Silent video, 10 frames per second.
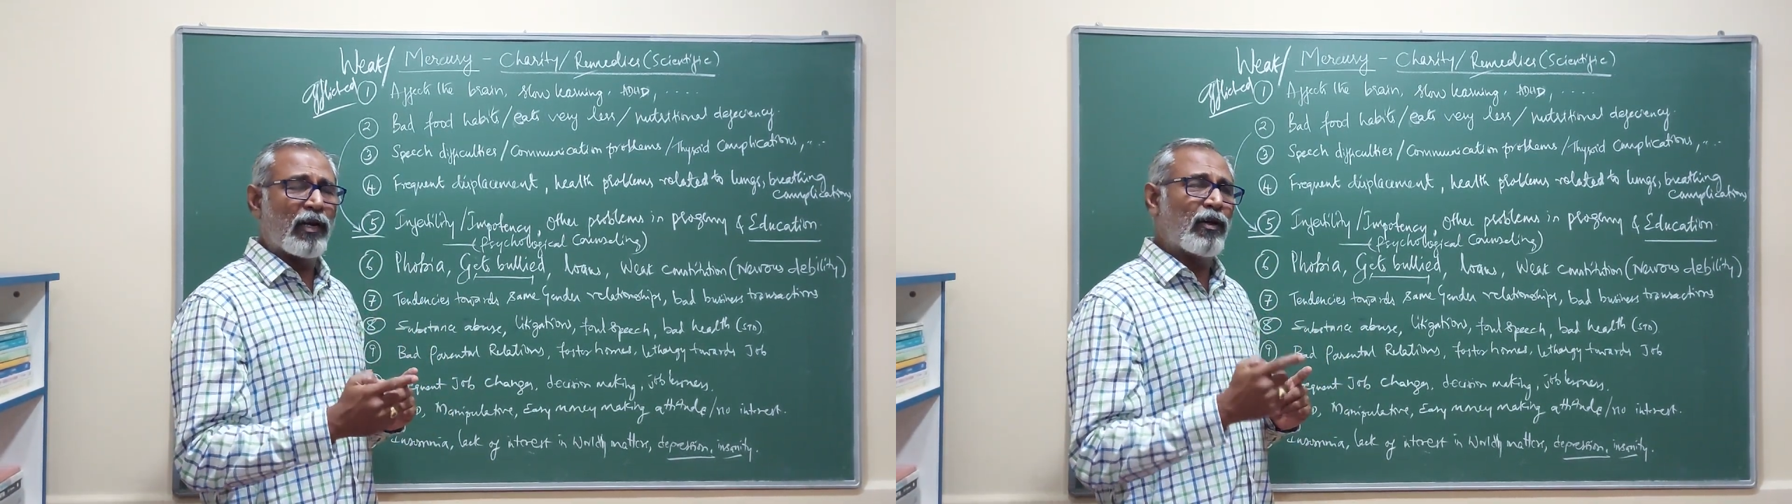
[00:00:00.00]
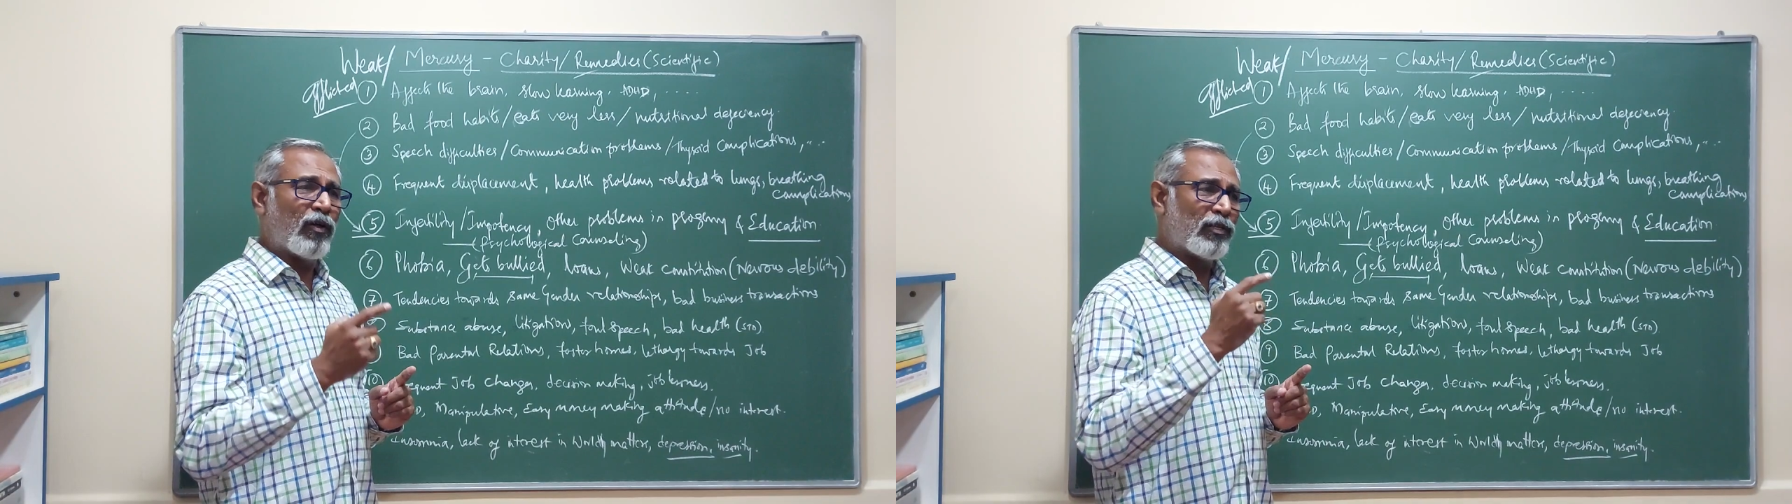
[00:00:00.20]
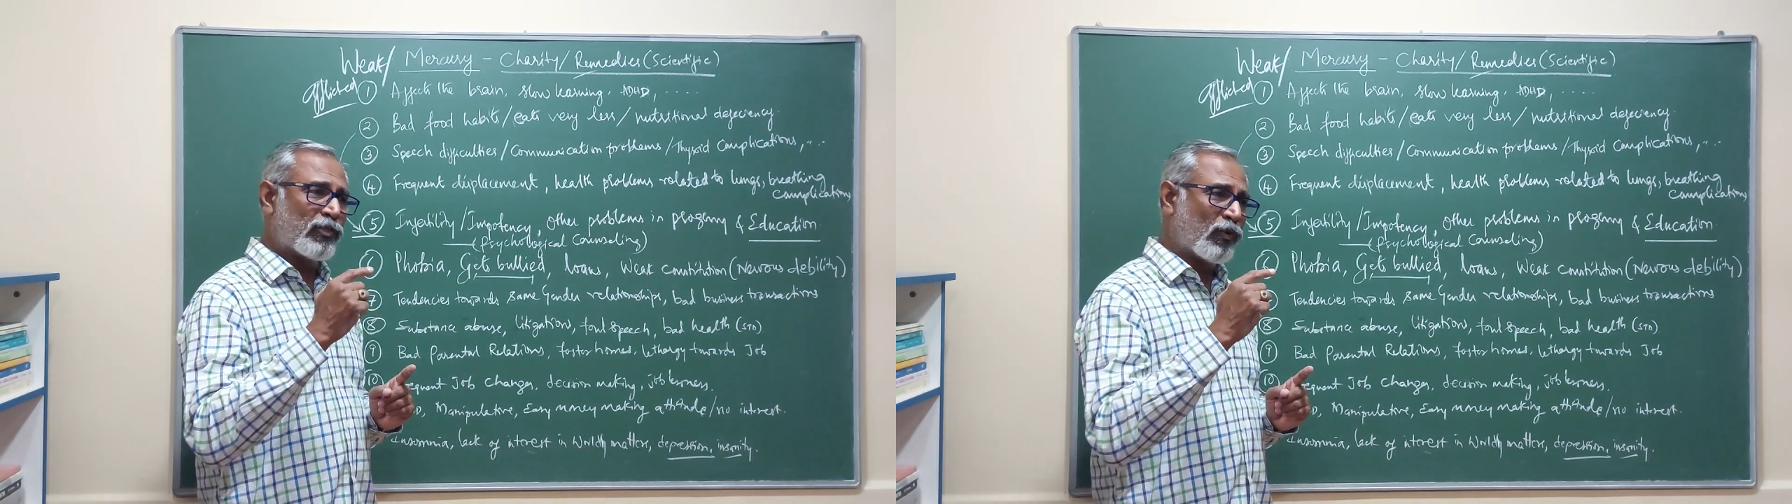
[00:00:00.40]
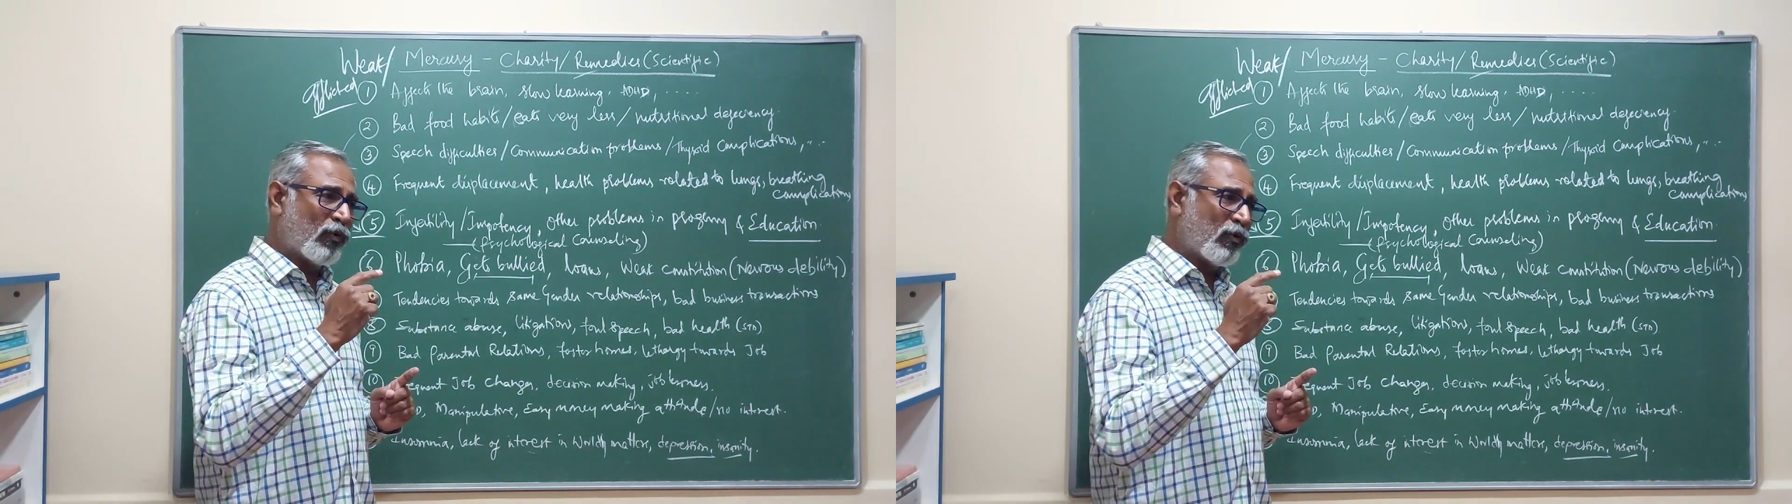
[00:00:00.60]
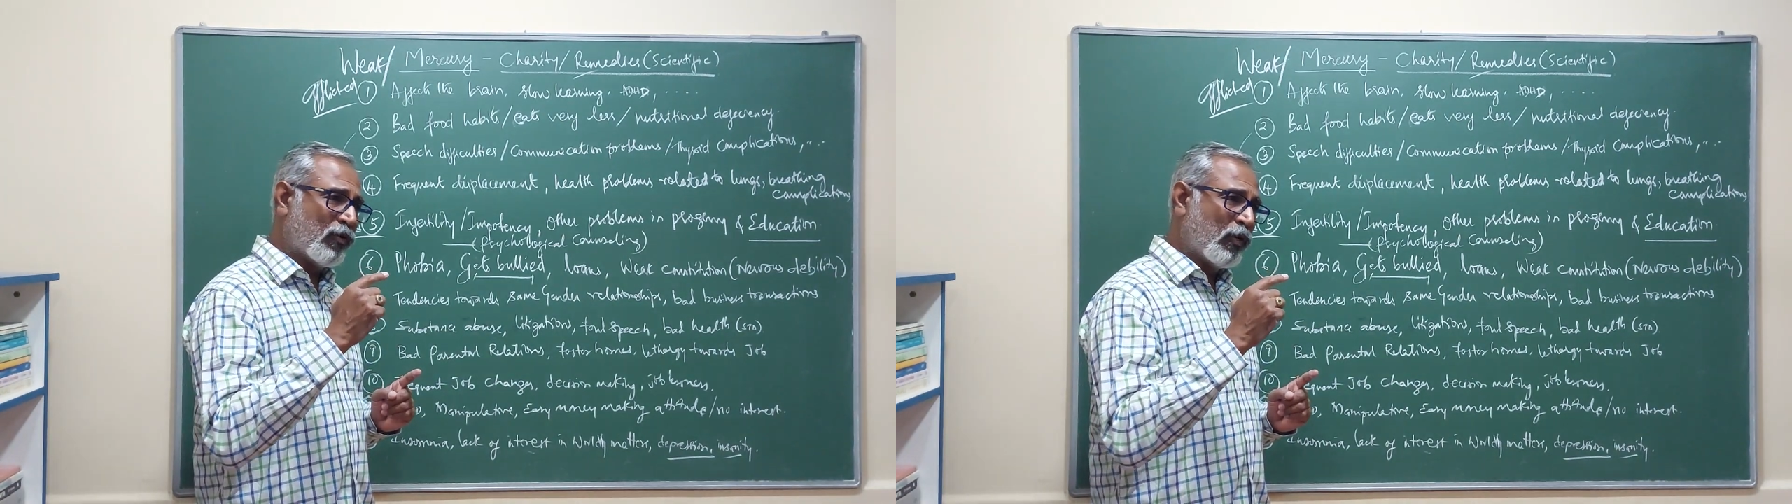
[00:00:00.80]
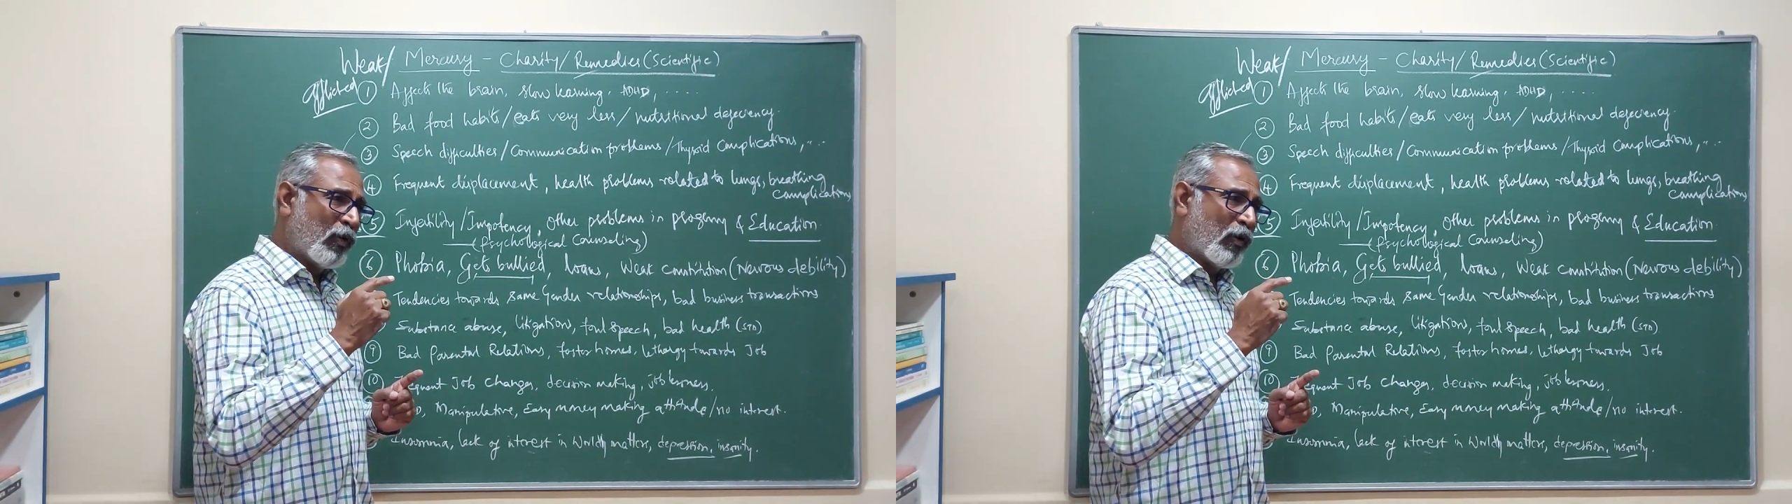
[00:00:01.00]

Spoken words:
and also